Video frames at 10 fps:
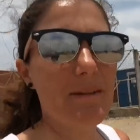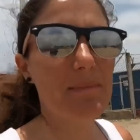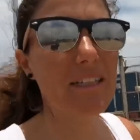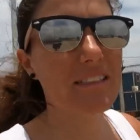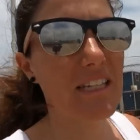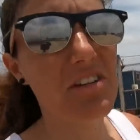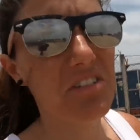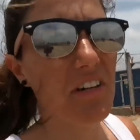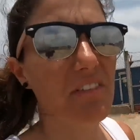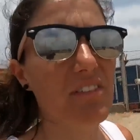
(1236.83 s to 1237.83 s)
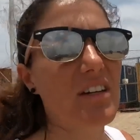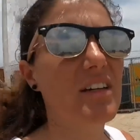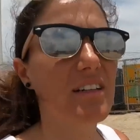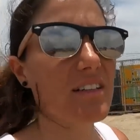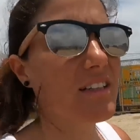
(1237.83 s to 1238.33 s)
10 minutes. I don't know if
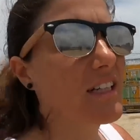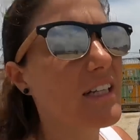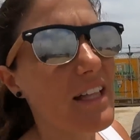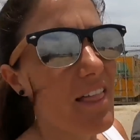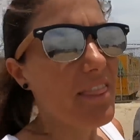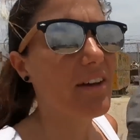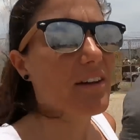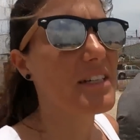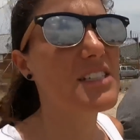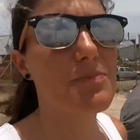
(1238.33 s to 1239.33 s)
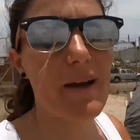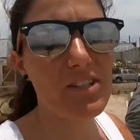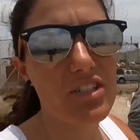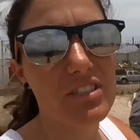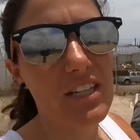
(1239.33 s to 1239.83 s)
the
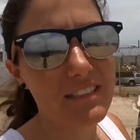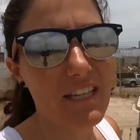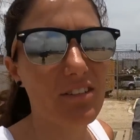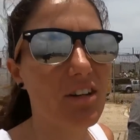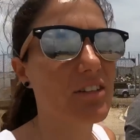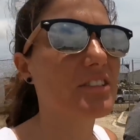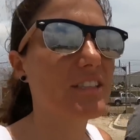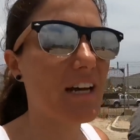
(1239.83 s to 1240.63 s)
inspection is gonna take a longer